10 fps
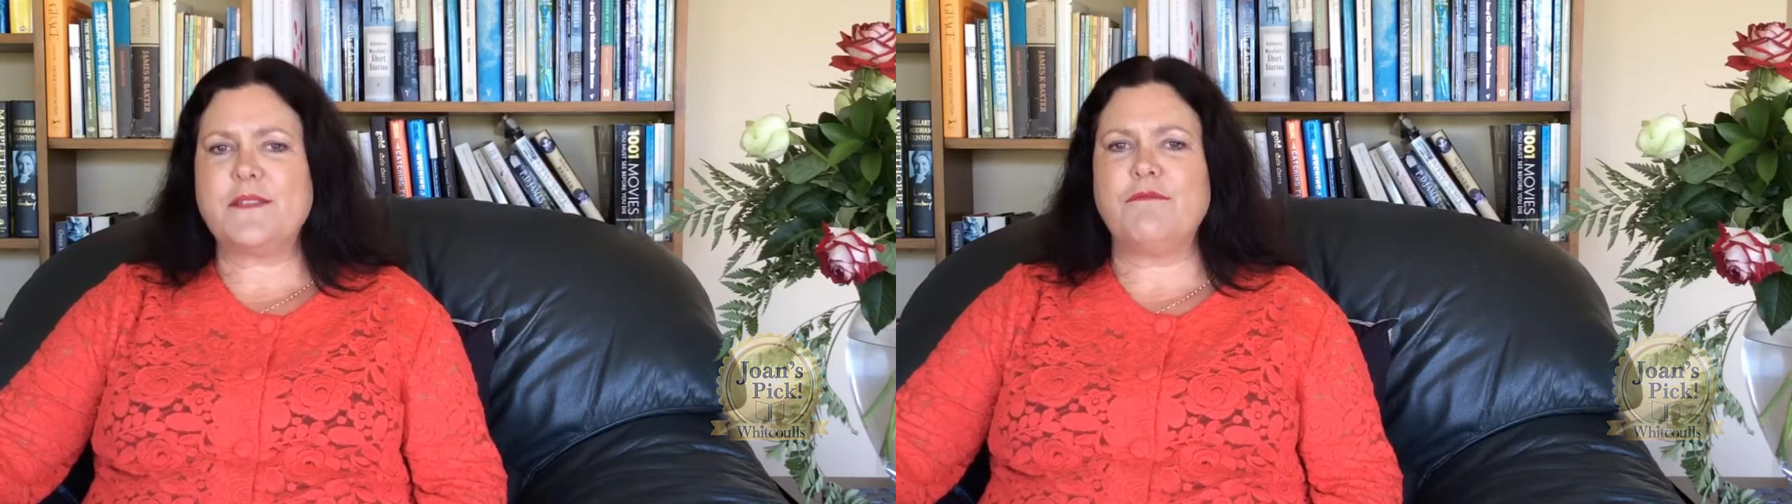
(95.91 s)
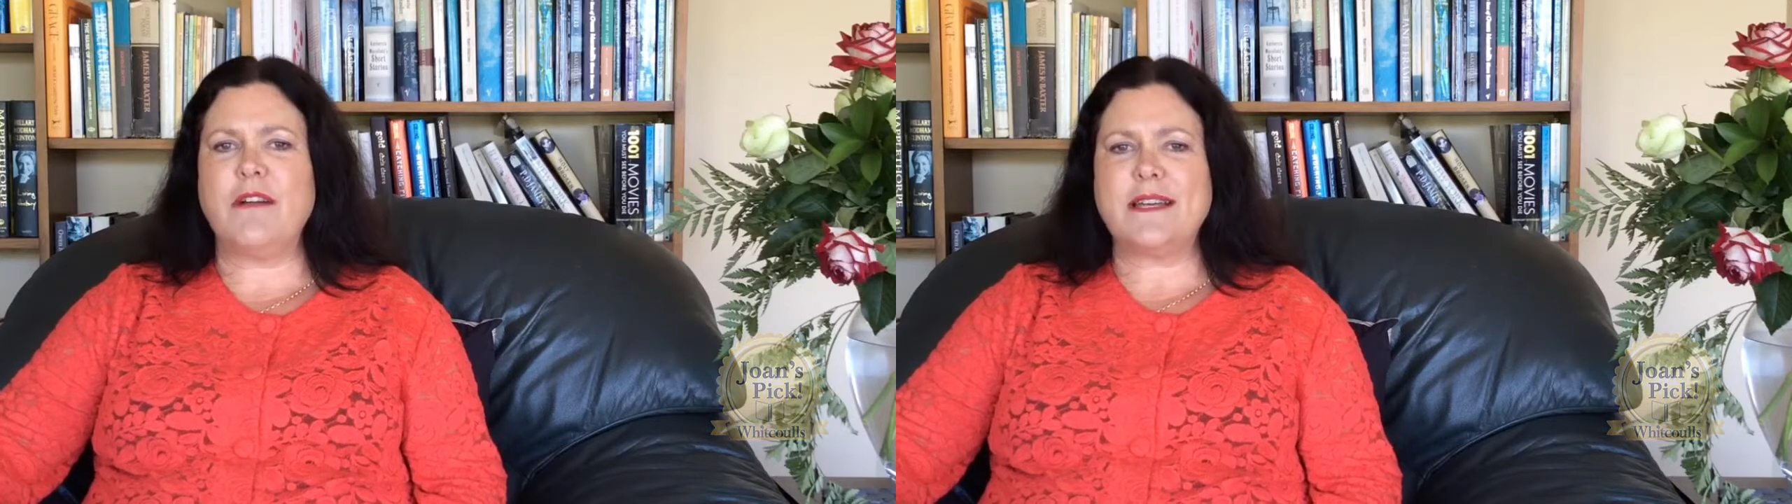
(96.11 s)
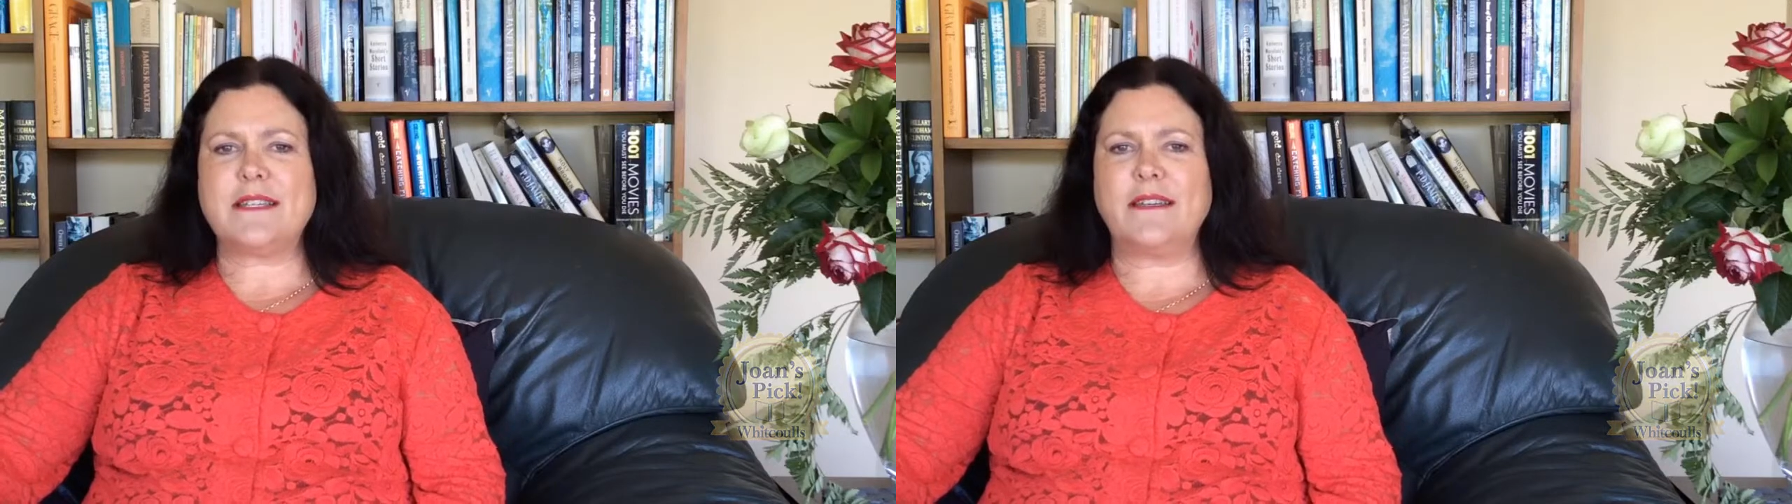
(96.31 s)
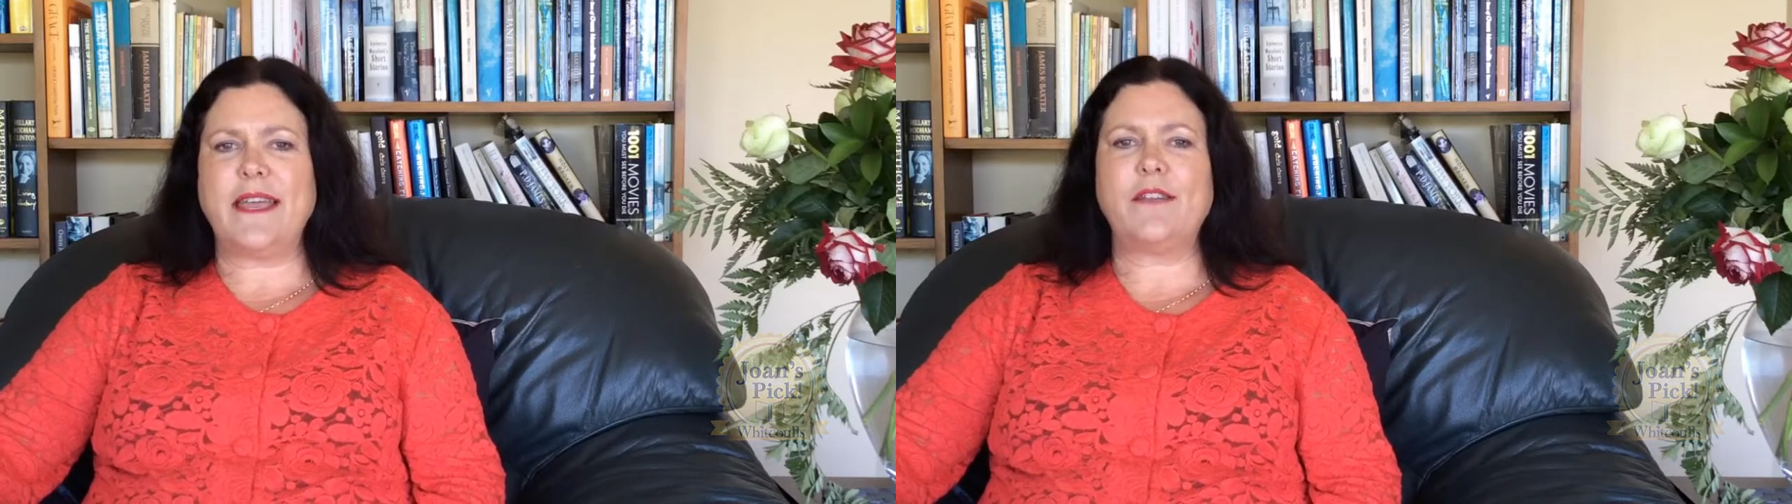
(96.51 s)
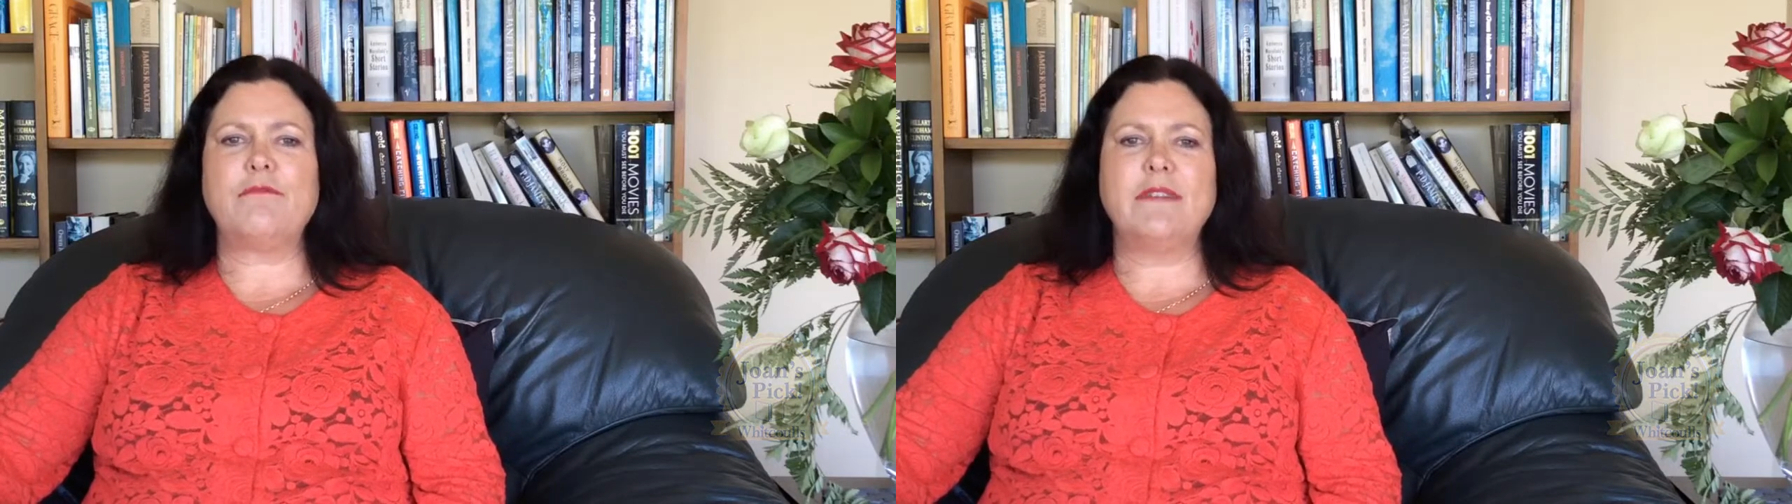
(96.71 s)
of writing
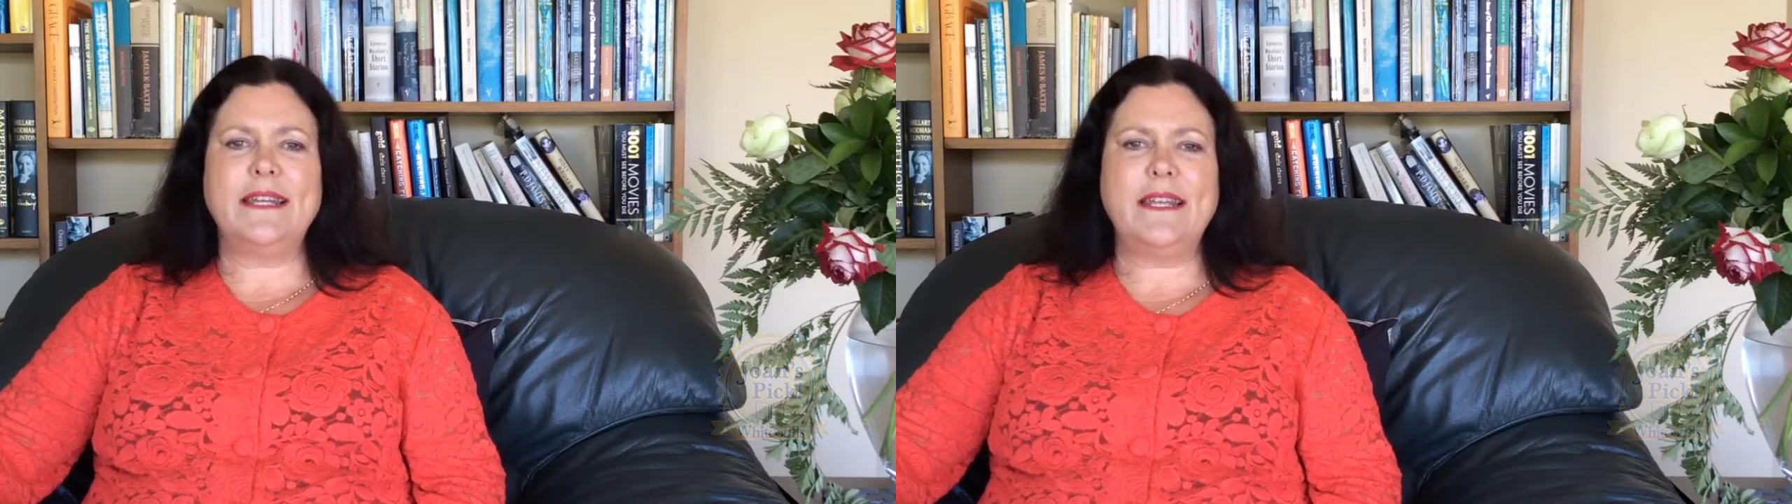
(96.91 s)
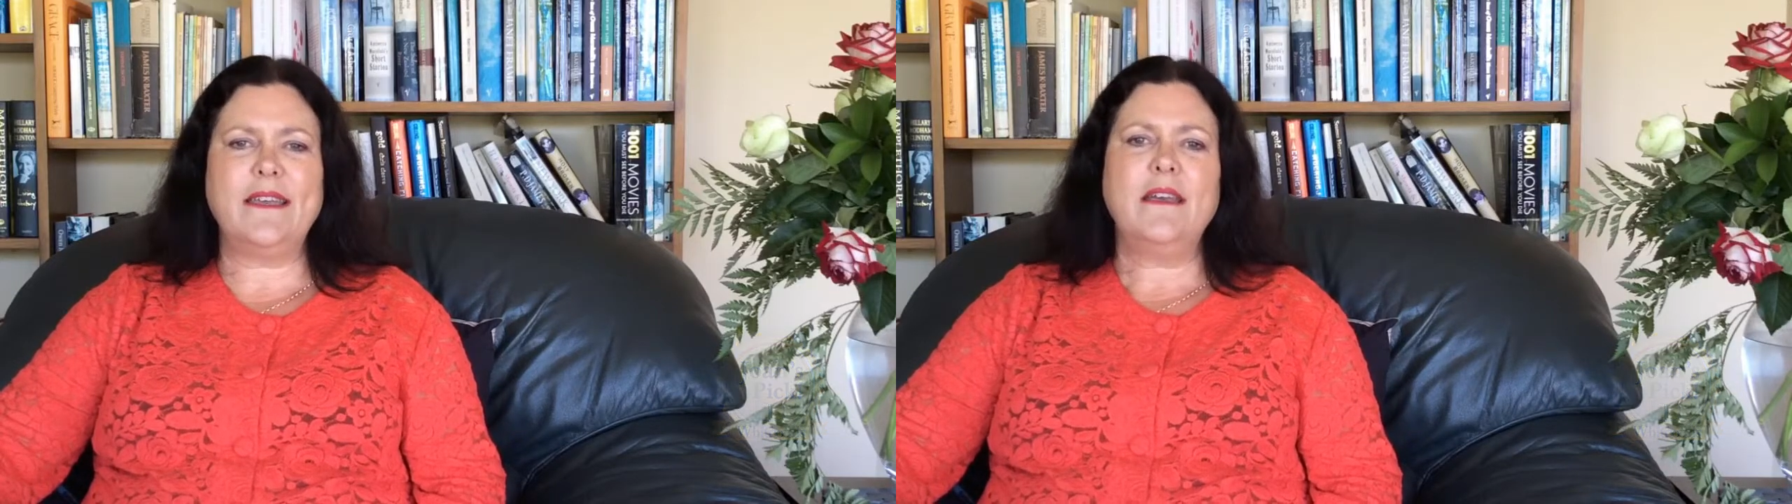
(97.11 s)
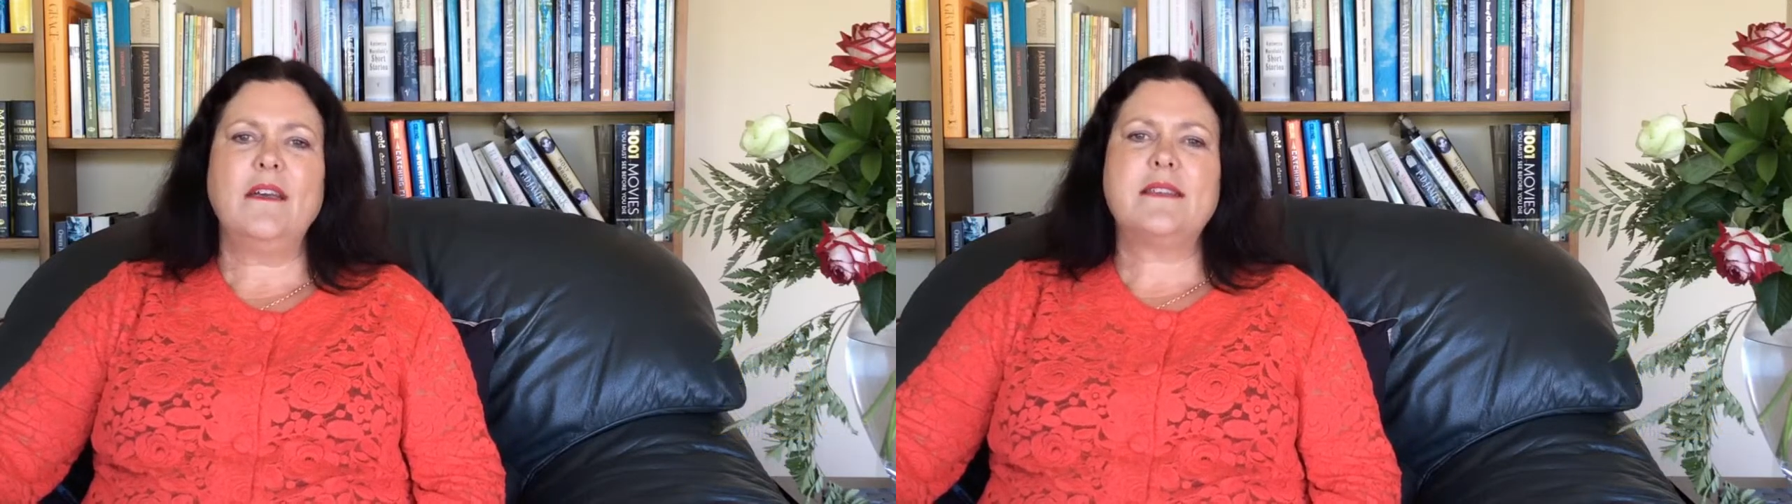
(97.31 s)
and really